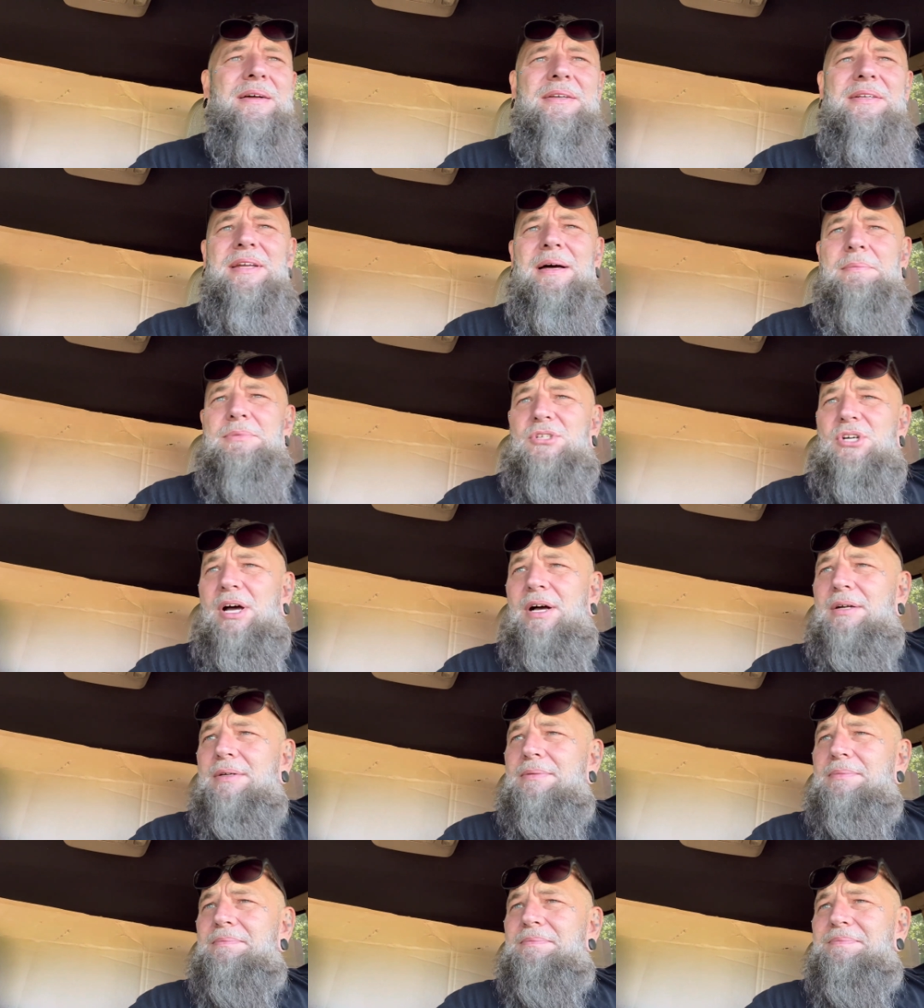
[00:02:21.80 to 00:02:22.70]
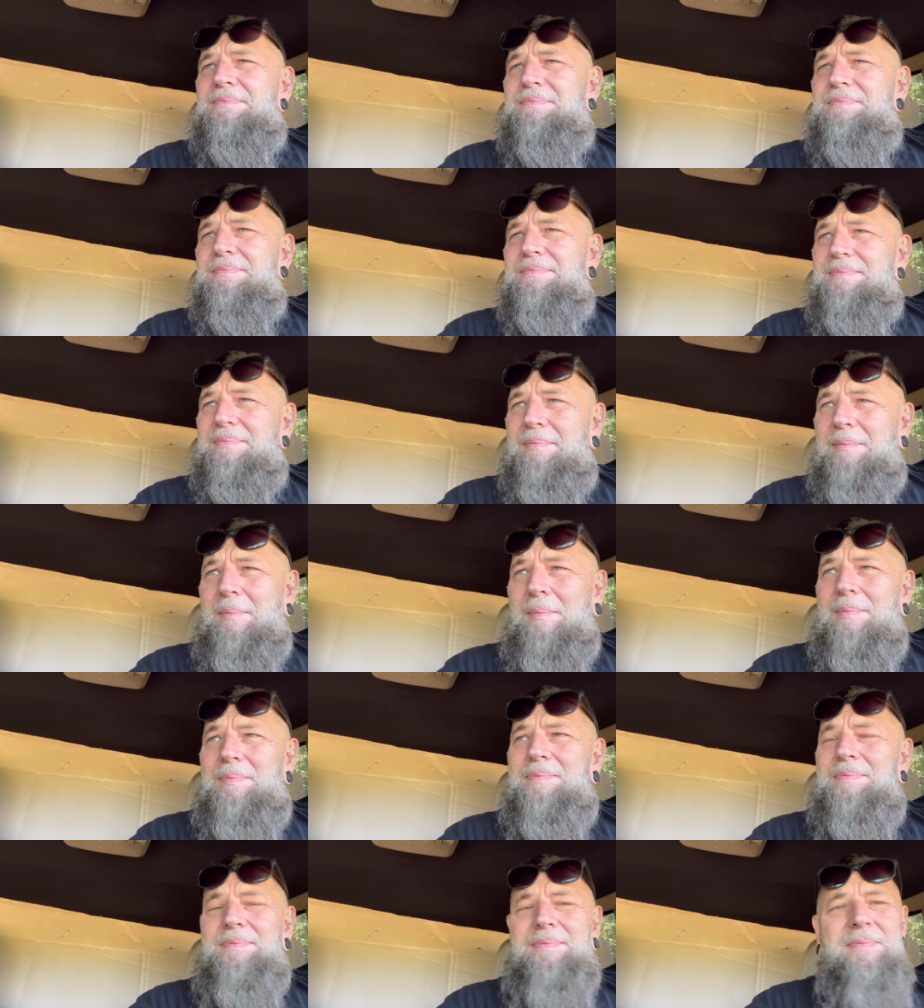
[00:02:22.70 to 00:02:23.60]
Dump truck.
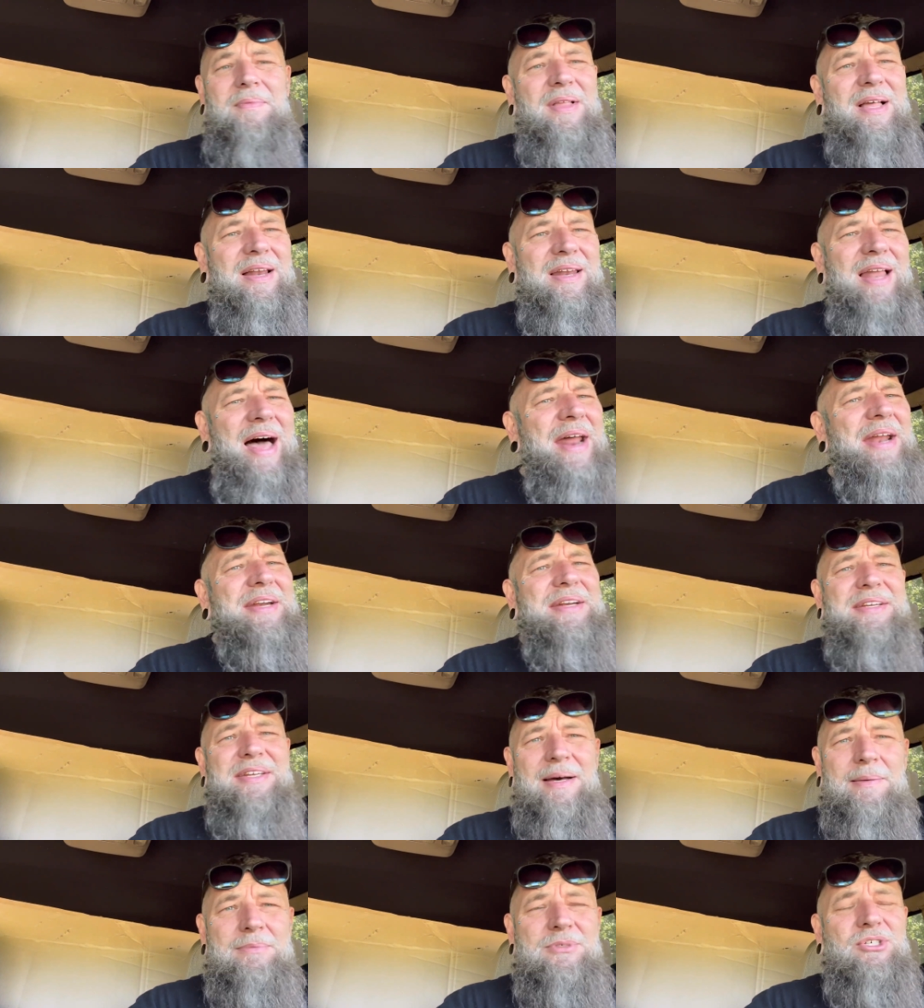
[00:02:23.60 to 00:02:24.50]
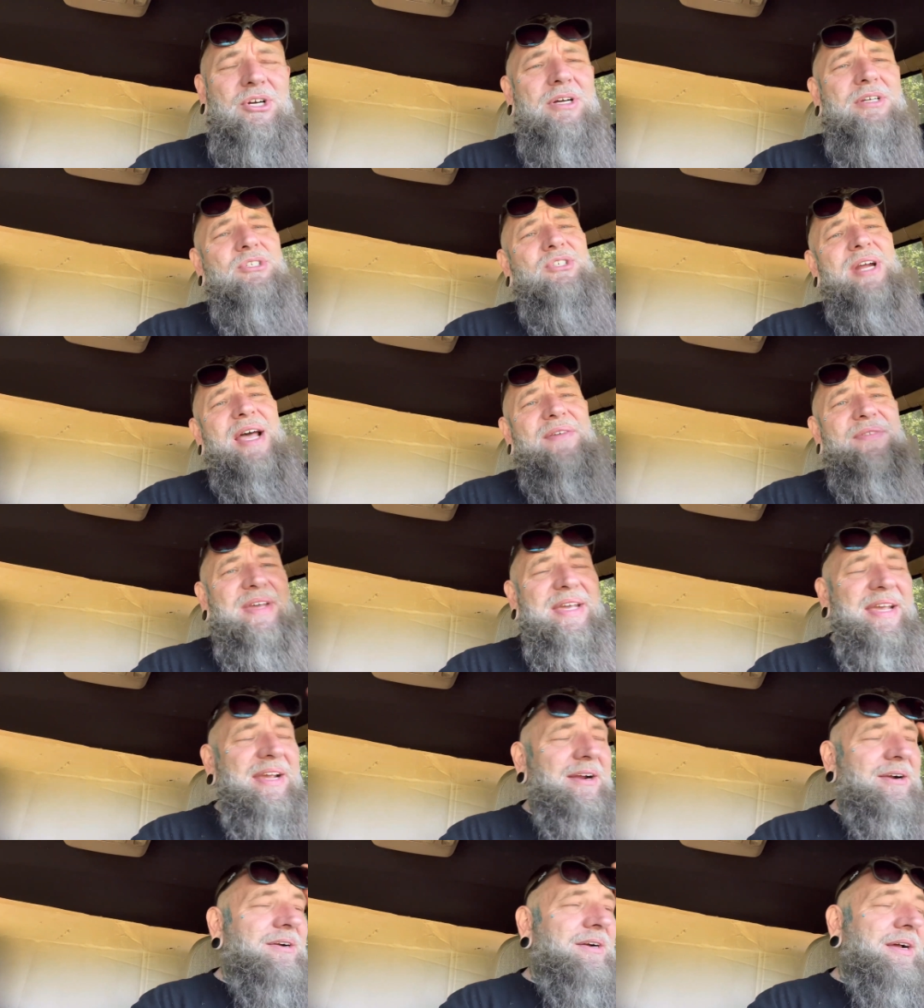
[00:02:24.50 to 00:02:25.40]
A lot of dump truck traffic
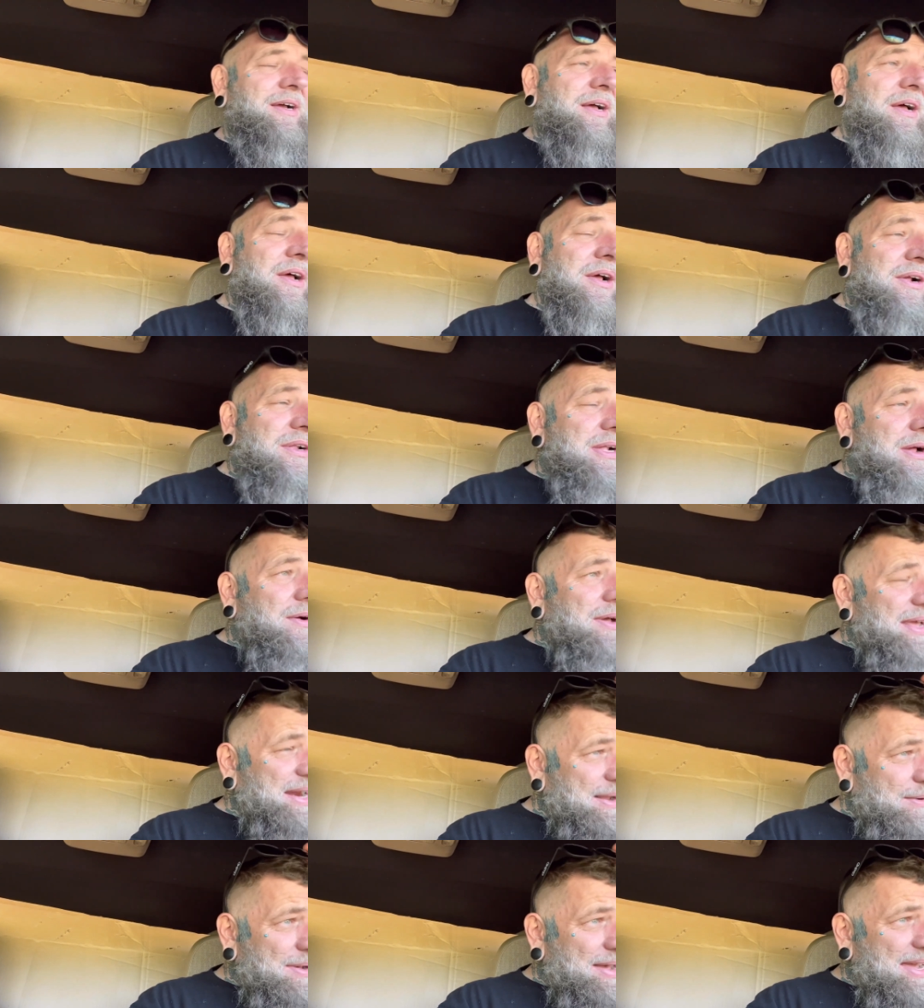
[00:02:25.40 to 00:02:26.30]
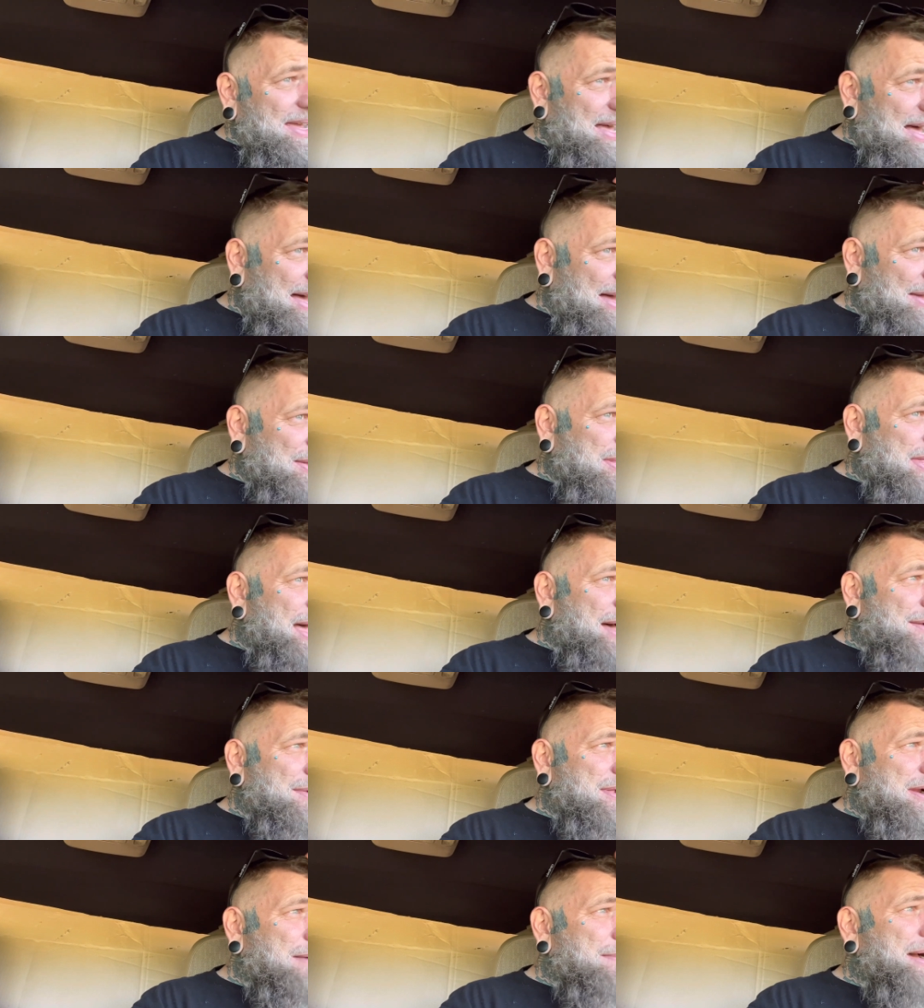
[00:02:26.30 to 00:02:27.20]
here. So anyway, guys, how
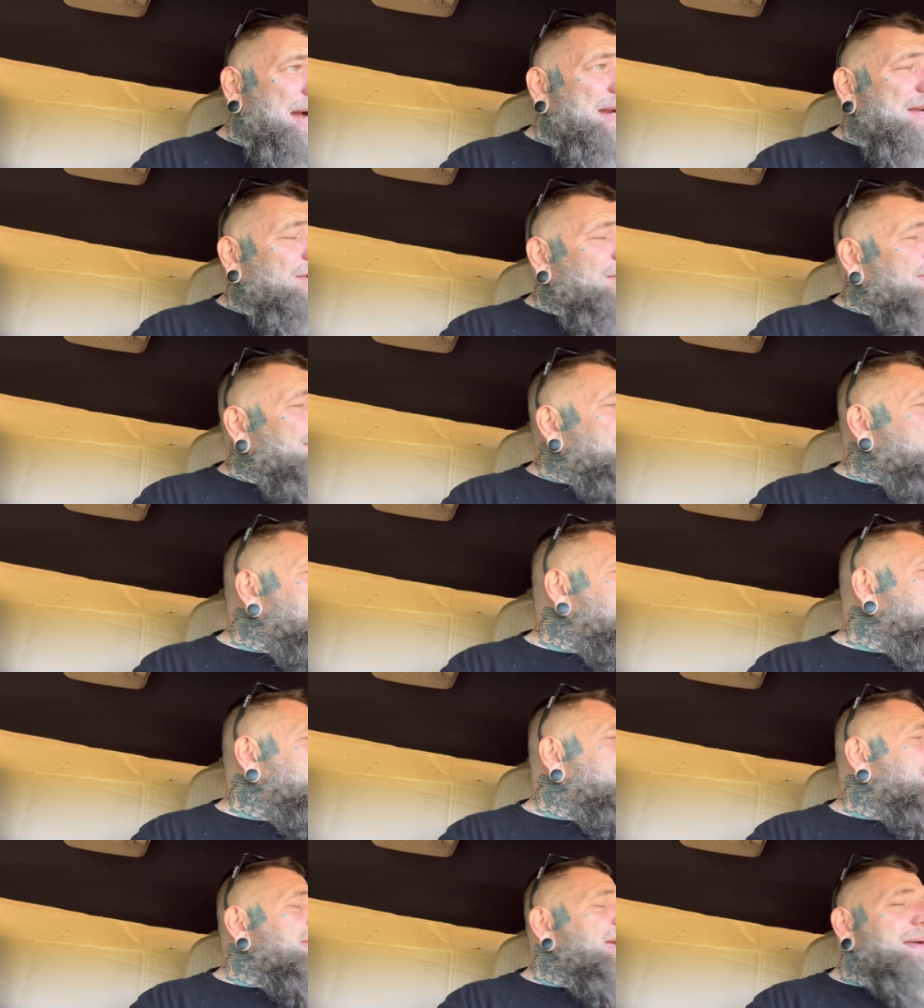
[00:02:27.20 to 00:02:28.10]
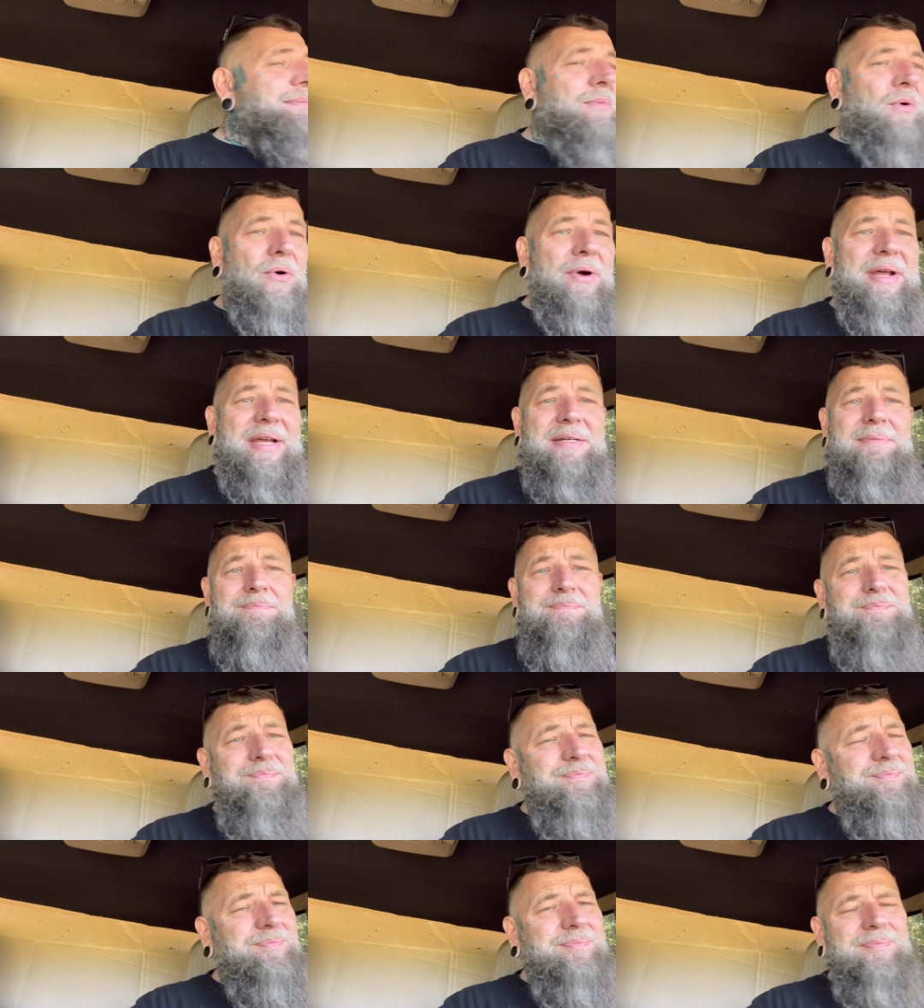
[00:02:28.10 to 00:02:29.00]
is everybody doing? It's Tuesday morning.
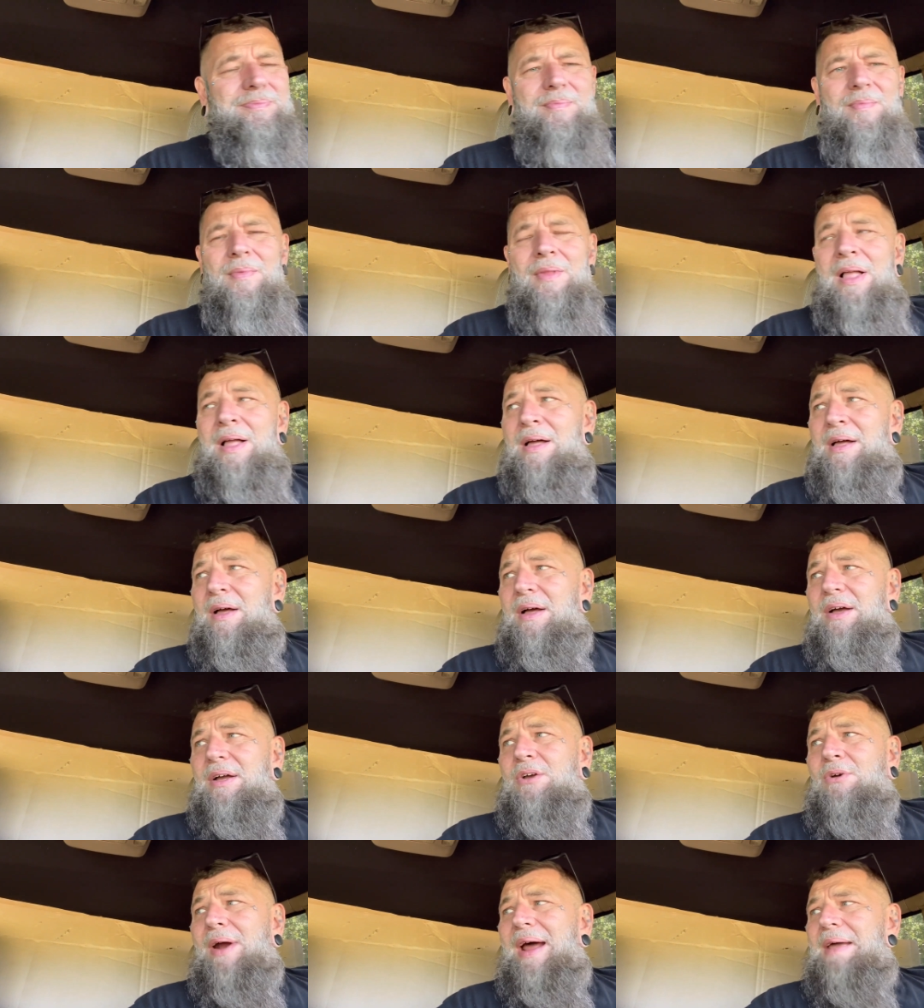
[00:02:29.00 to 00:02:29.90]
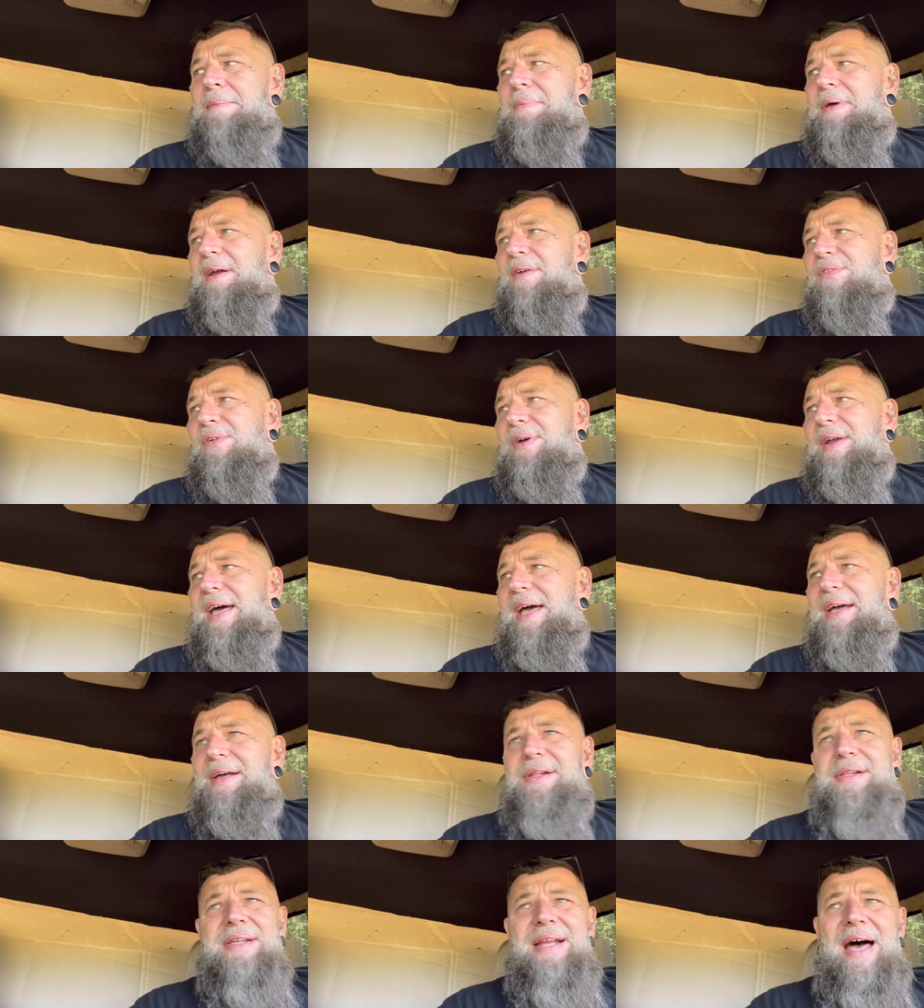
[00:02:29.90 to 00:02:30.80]
Great, beautiful
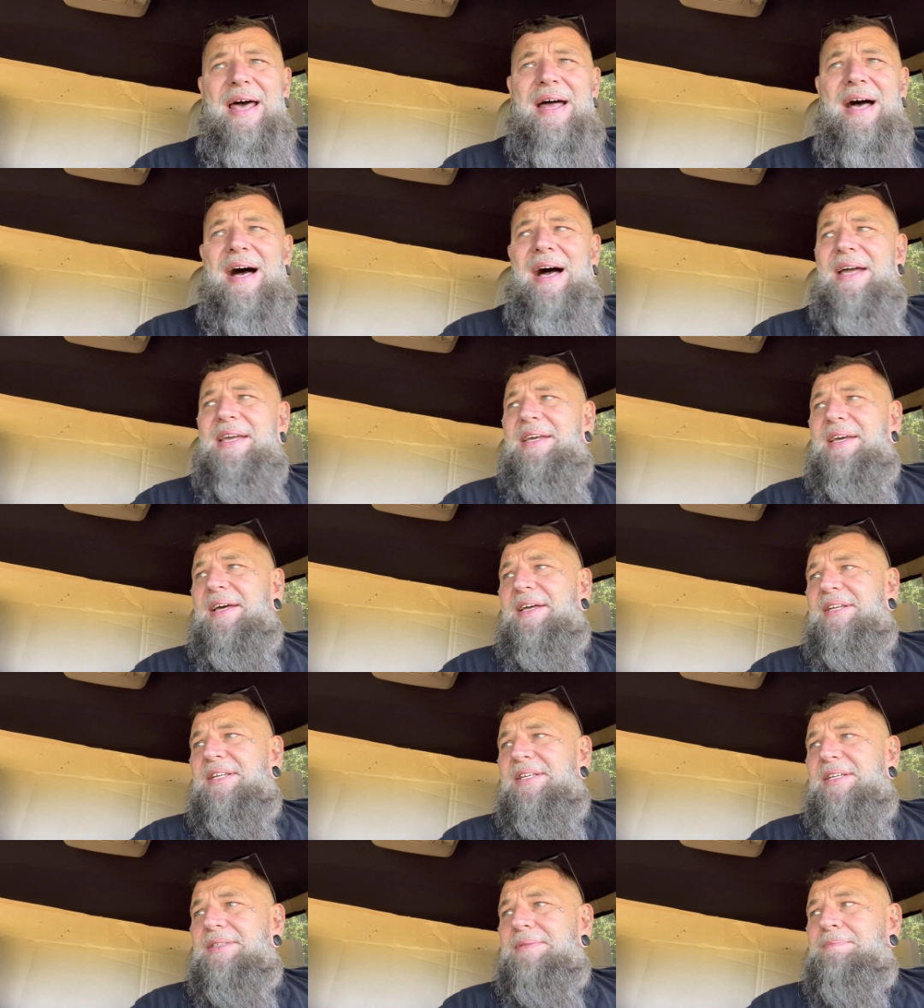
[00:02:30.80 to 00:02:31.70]
day. It's not hot yet.